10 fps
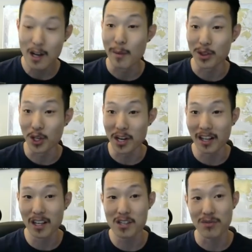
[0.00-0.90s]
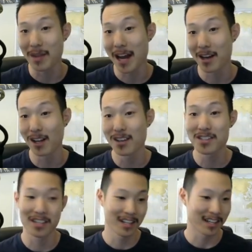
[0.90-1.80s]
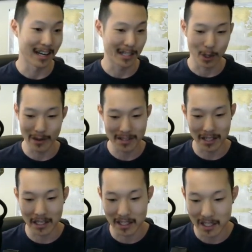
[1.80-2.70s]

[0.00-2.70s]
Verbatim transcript: But thirty dollars from nine dollars, that's always good.